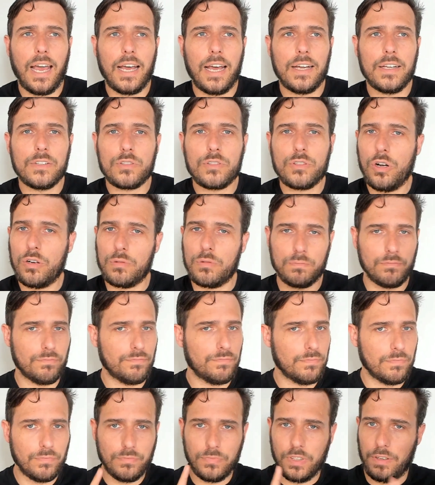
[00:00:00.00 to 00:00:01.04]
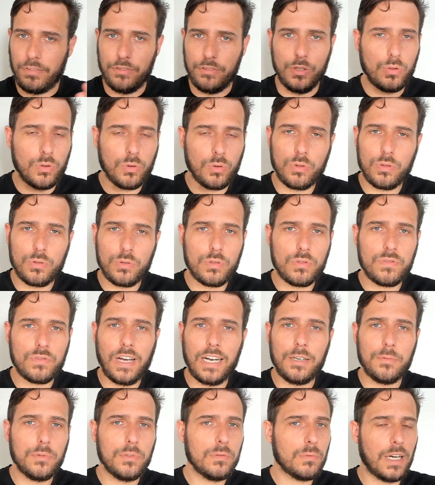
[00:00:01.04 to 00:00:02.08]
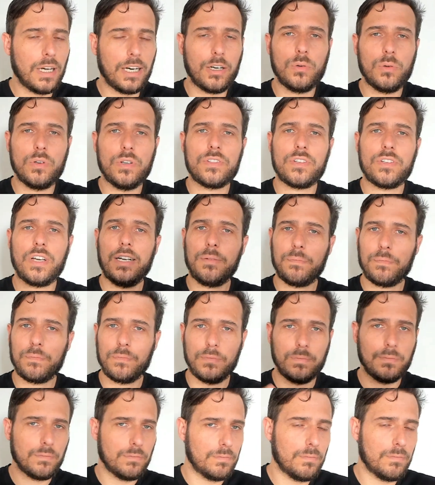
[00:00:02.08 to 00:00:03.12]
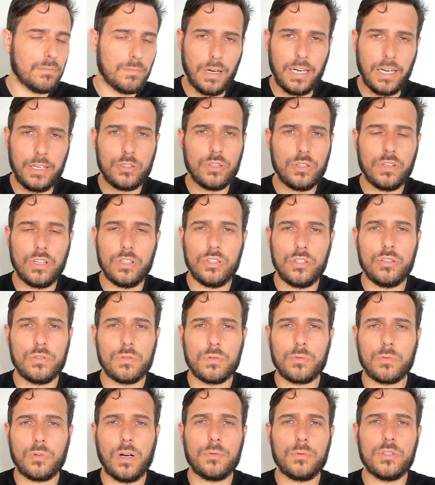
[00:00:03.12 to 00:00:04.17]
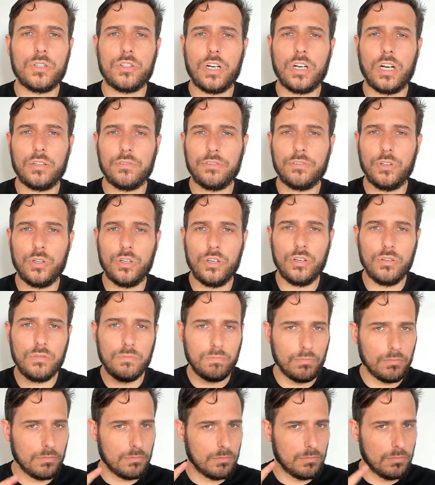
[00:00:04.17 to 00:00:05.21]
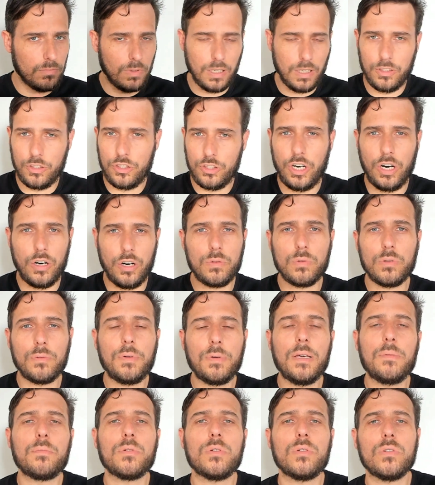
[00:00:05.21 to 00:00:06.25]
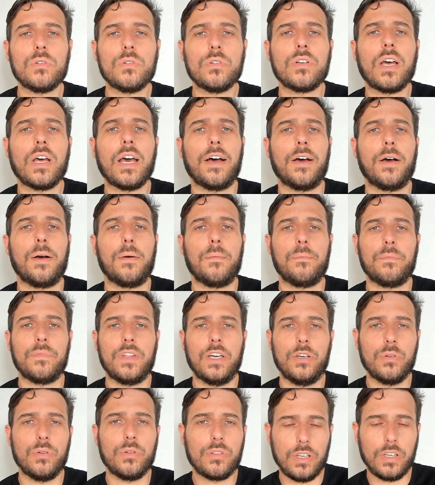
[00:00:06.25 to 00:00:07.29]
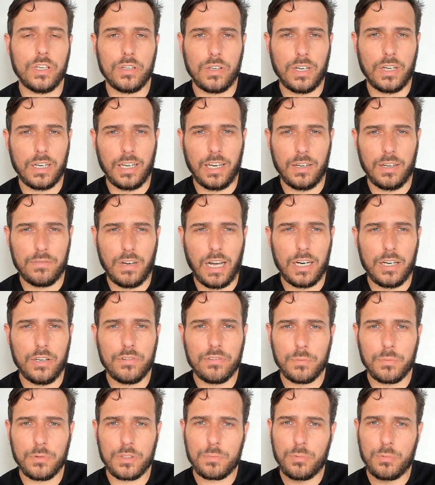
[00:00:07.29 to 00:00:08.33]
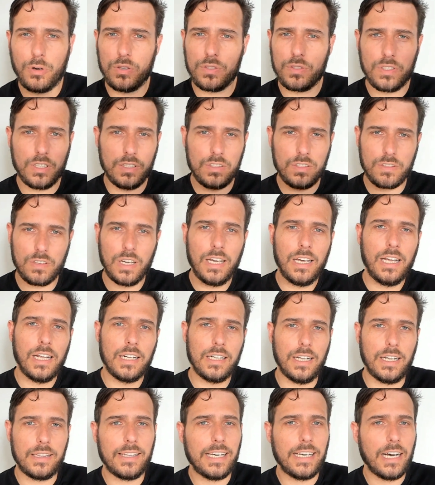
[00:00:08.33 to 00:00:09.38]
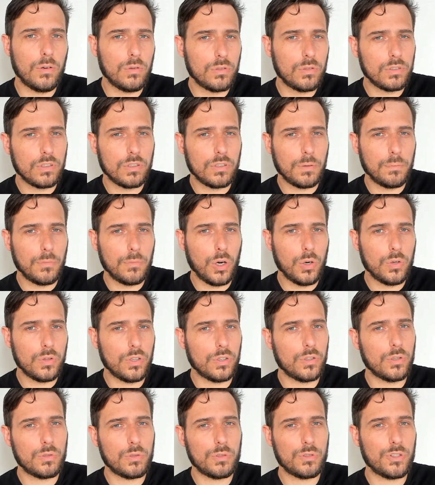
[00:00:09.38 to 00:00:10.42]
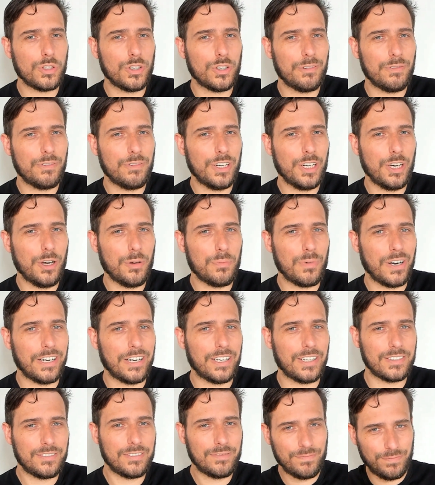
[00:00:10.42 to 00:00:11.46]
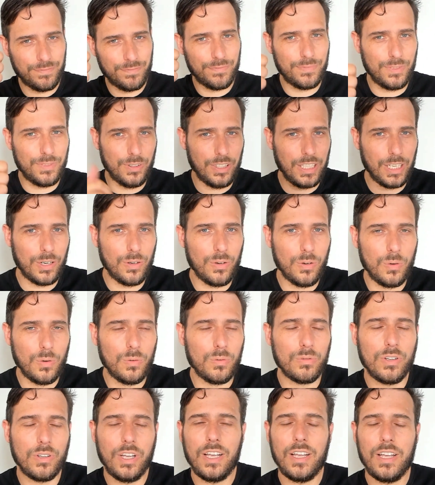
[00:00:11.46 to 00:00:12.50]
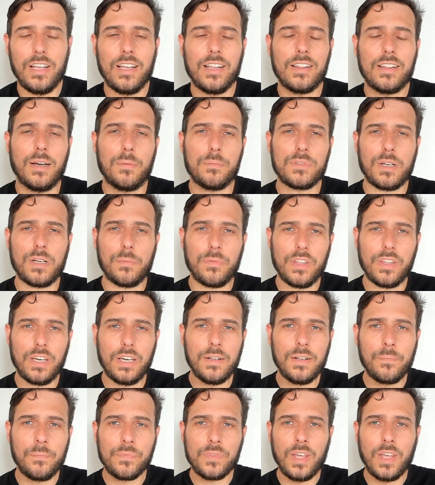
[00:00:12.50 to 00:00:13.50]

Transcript: So if you thought this was valuable, like I always say, make sure that you subscribe to the channel if you're new. Share it with people that you think are going to get value from this process. Let the algorithm know that this was a good video by doing that whole thumbs up thing.